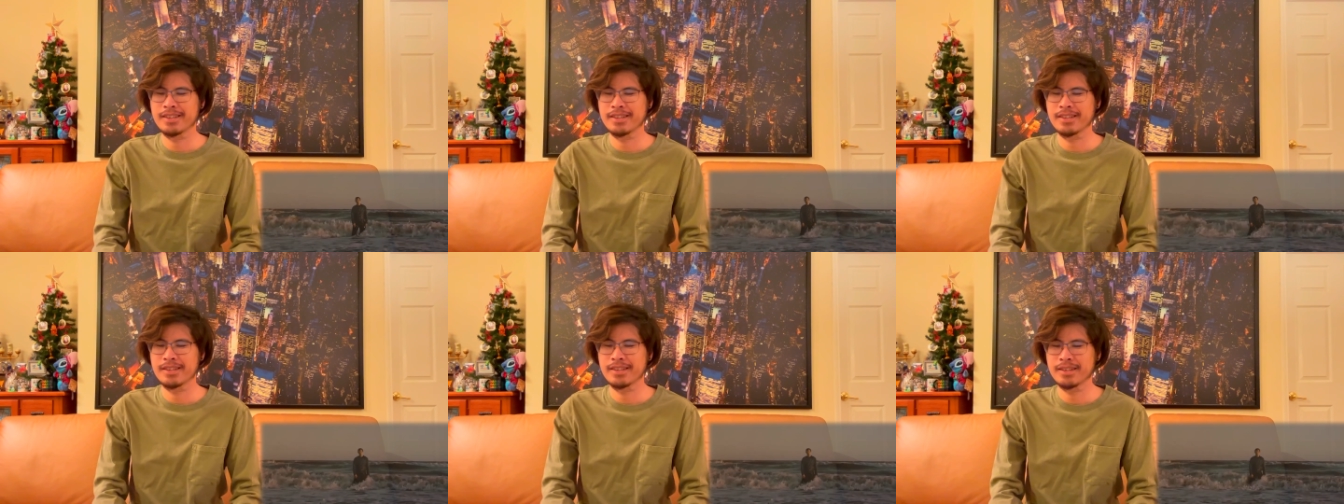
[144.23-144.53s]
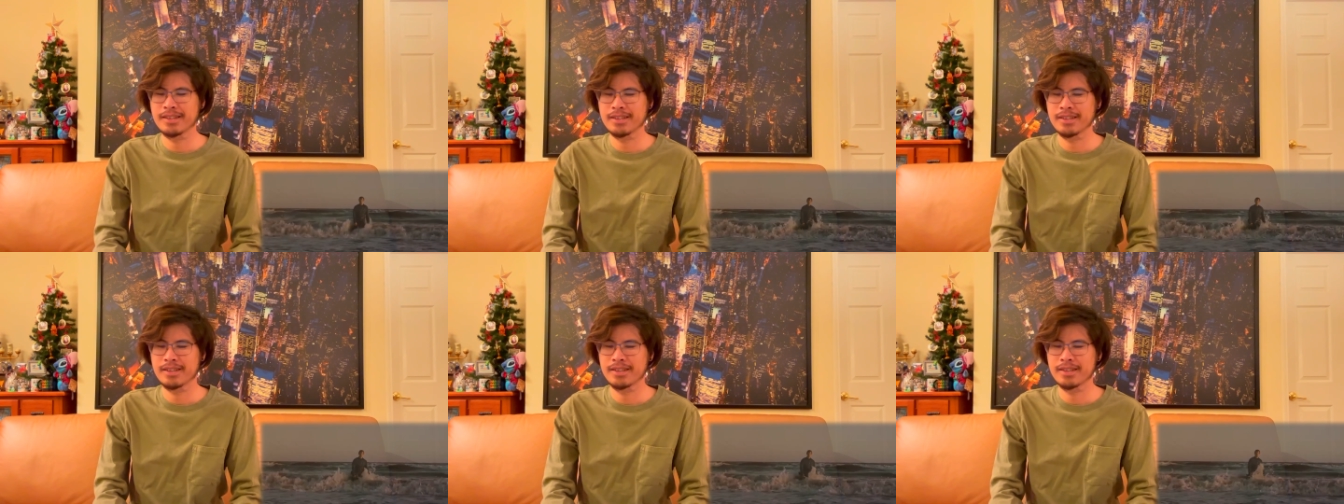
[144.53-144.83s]

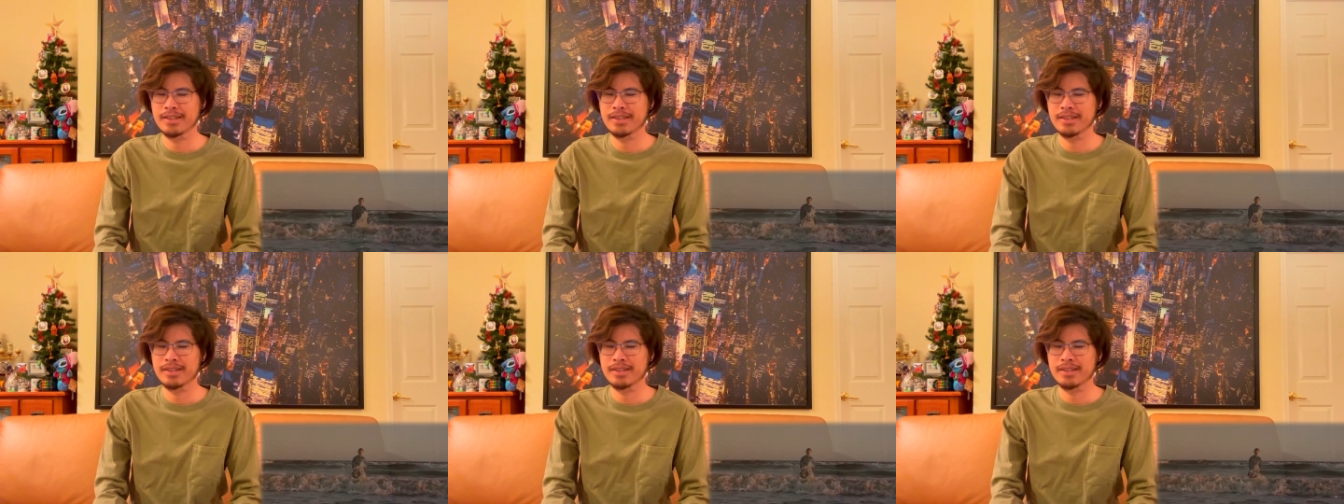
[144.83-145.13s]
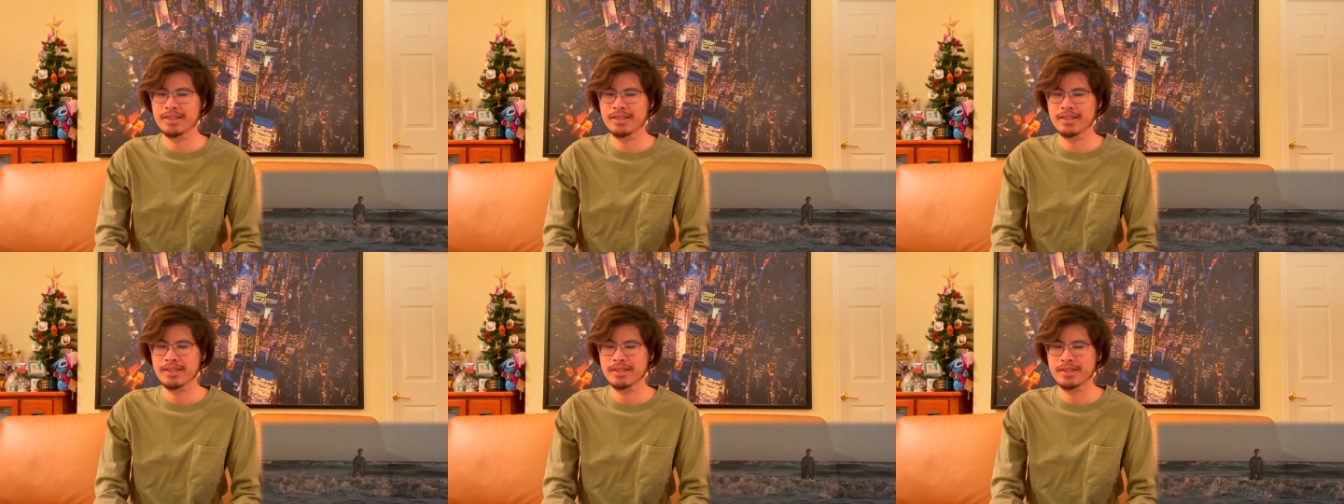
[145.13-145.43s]
and the
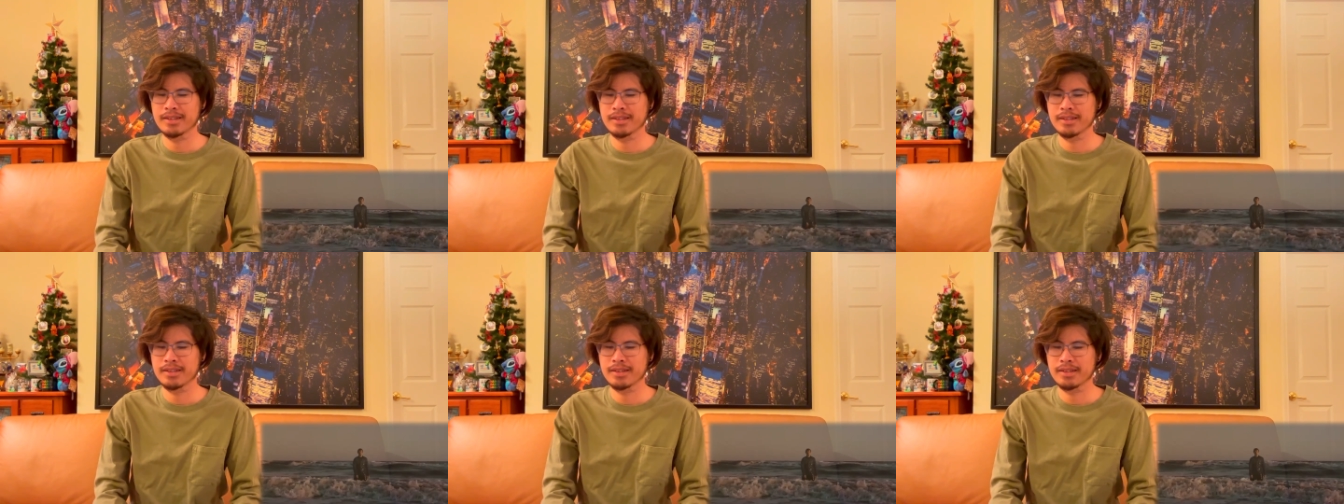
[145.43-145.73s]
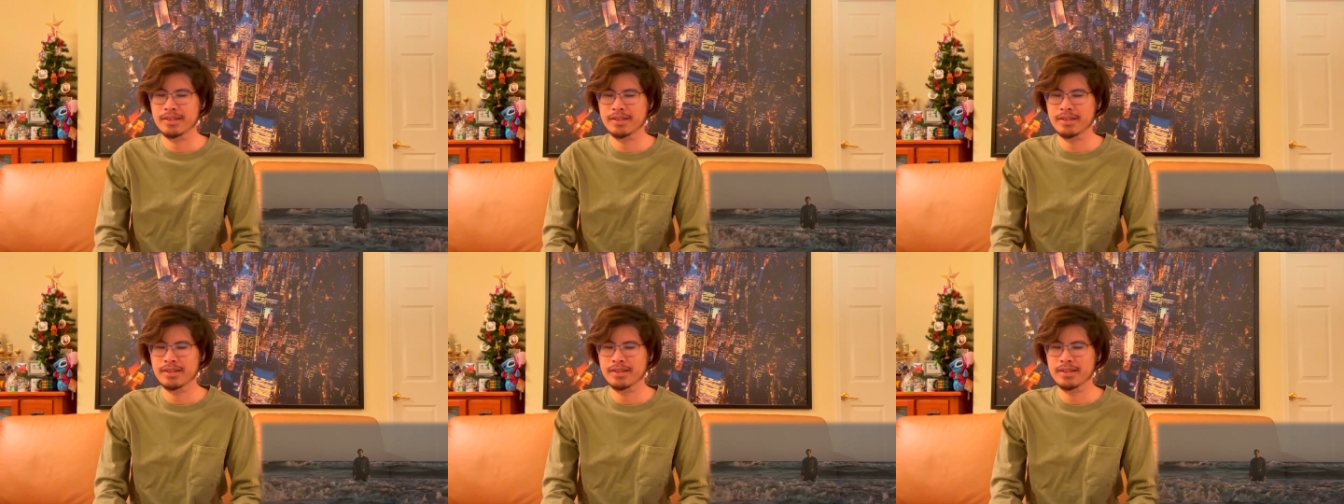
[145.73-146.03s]

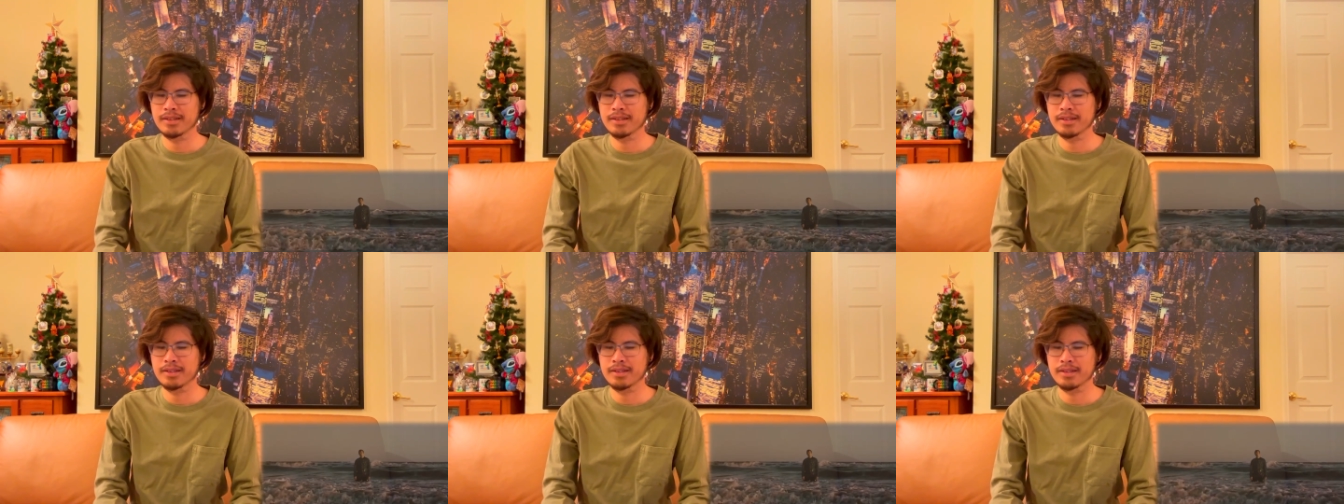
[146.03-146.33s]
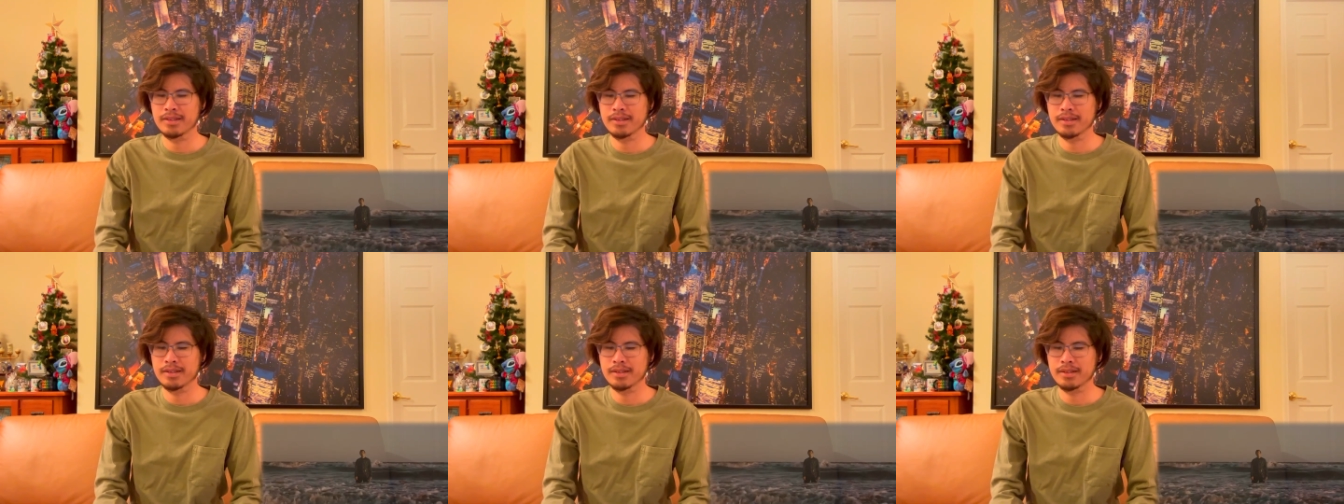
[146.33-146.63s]
waves
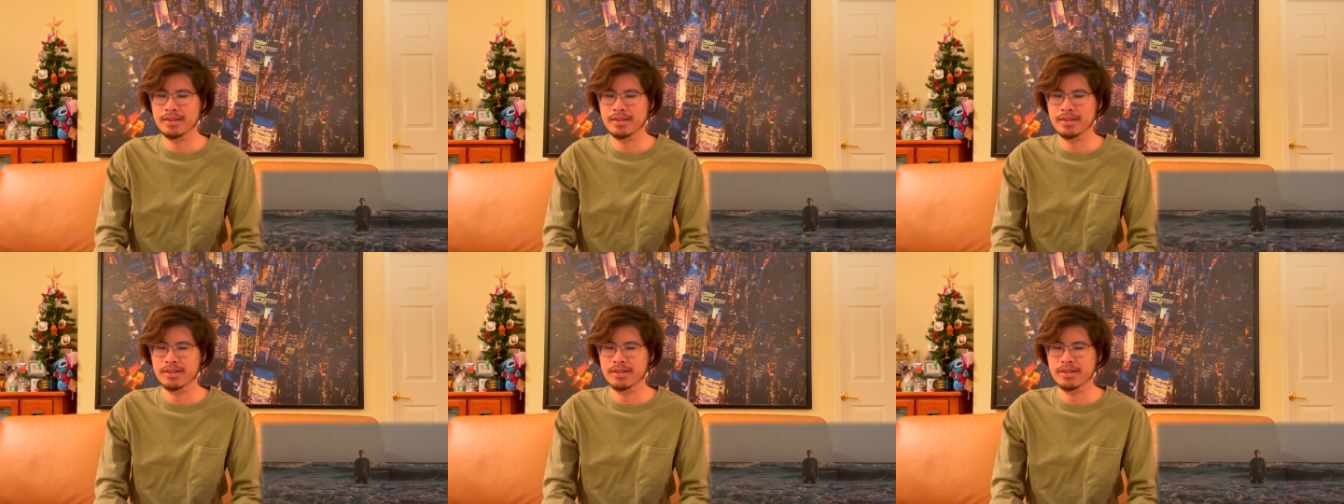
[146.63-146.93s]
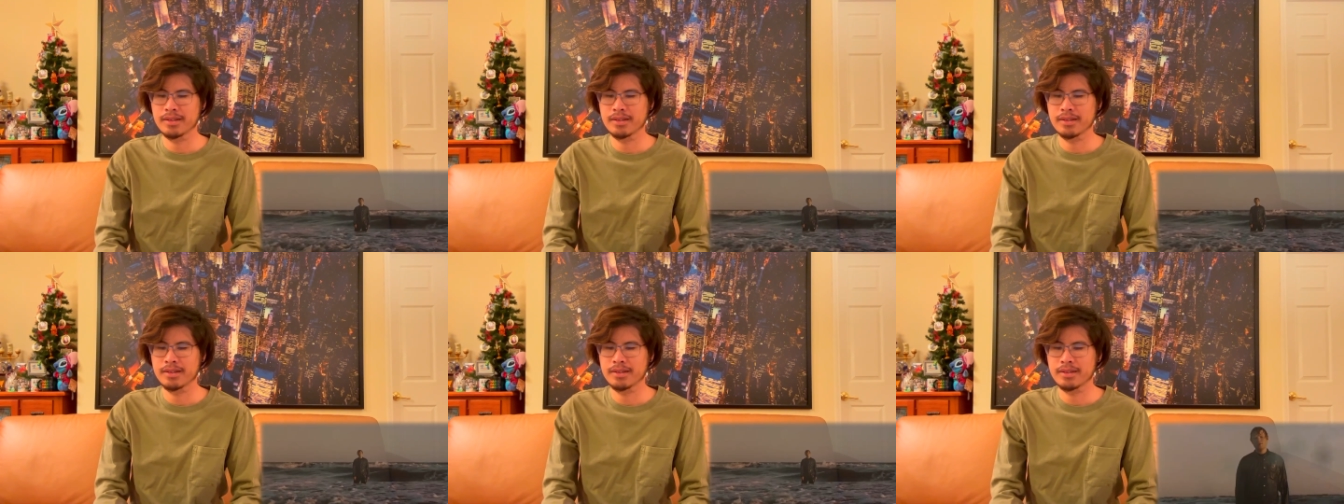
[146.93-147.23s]
won't
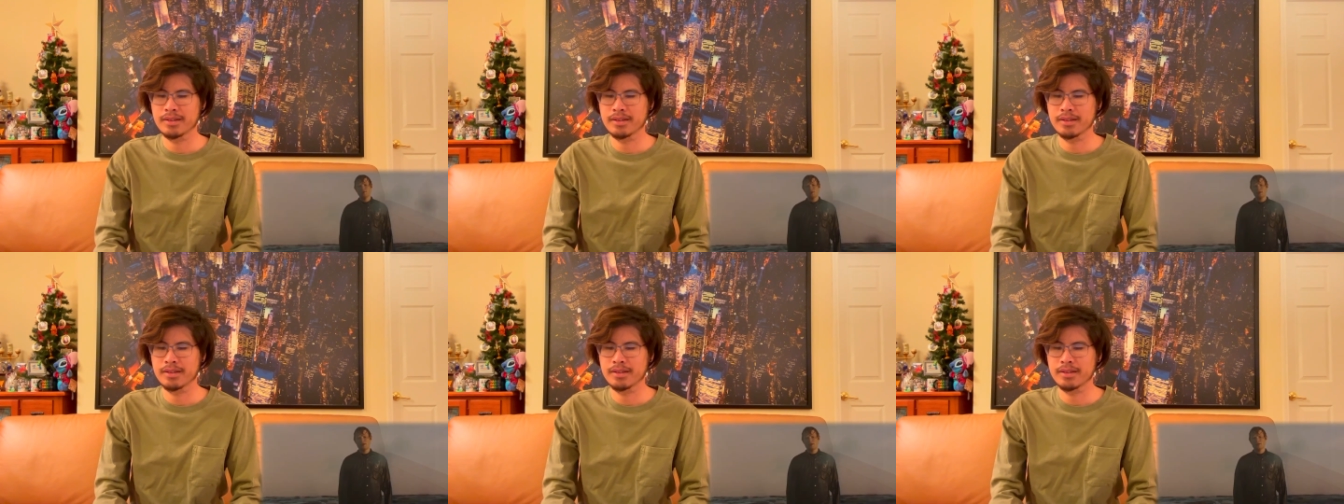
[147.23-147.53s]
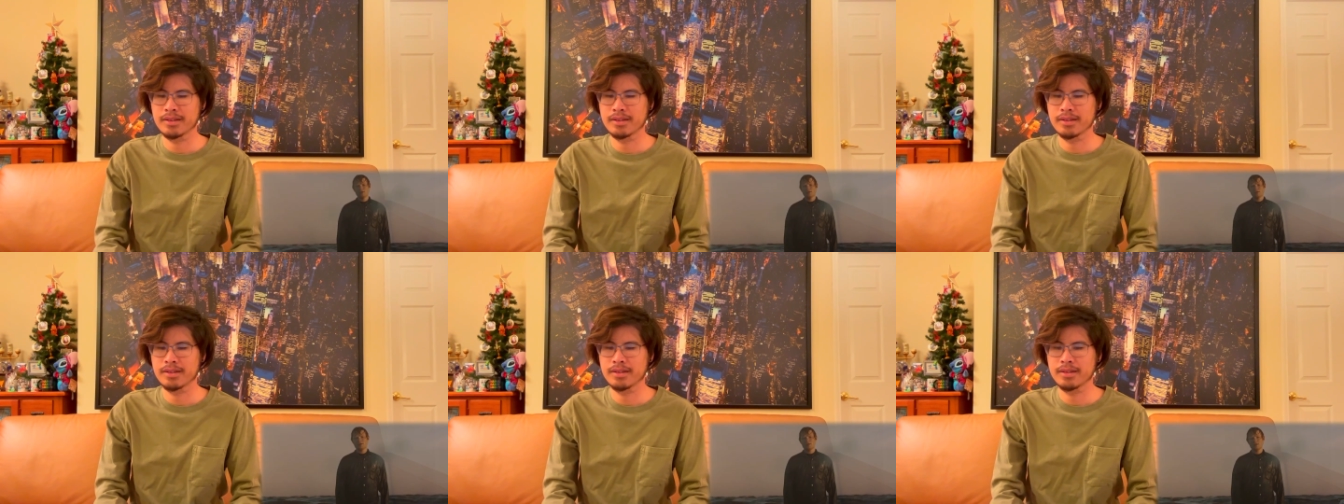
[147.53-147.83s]

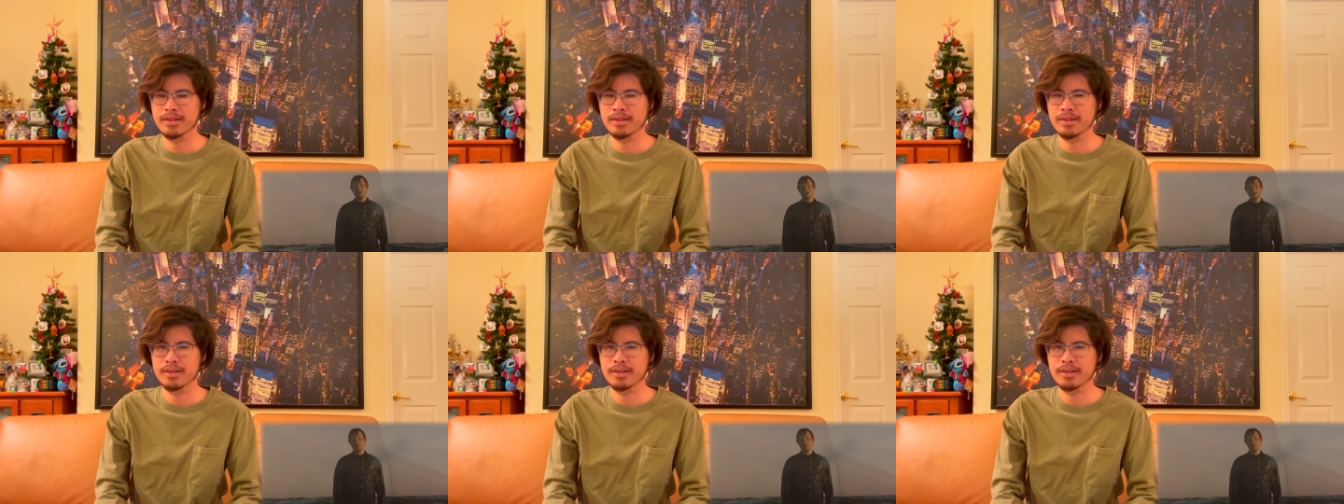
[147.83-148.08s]
break